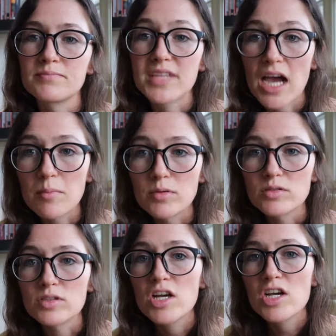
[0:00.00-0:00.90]

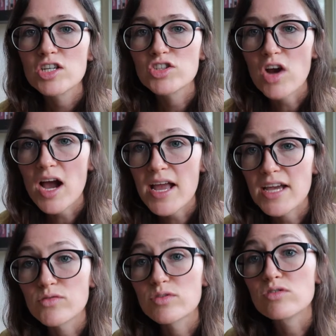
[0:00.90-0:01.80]
couple try
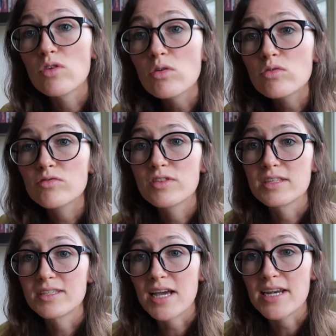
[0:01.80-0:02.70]
and resolve
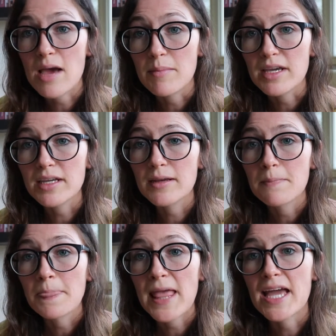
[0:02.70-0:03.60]
this dynamic
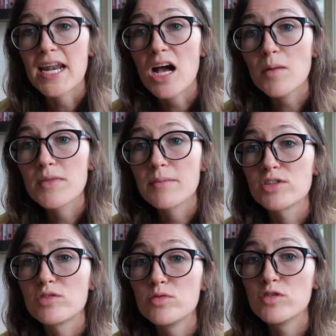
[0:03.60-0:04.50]
and help them
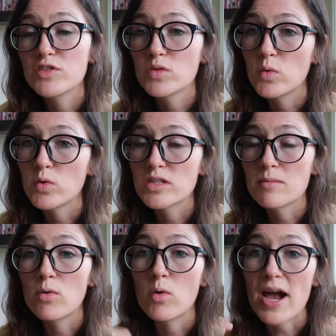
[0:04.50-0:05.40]
to move towards a
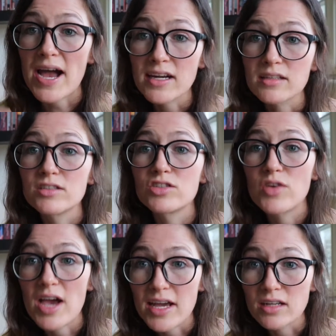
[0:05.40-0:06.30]
more
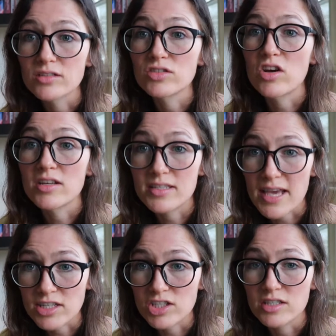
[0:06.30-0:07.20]
adult-to-adult
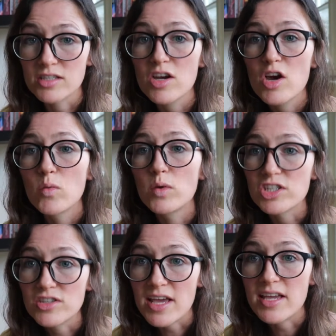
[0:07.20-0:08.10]
transaction,
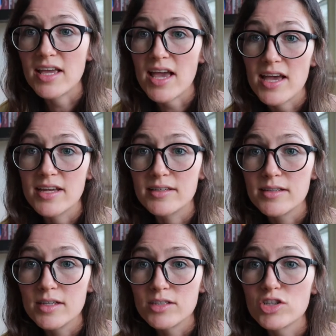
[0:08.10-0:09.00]
which they can
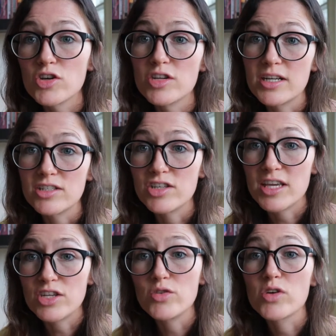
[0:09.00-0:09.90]
turn into
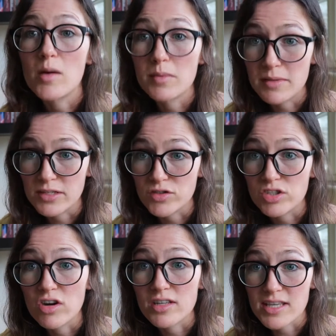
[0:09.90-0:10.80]
their new complementary
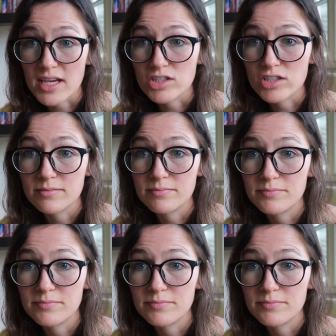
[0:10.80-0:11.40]
transaction.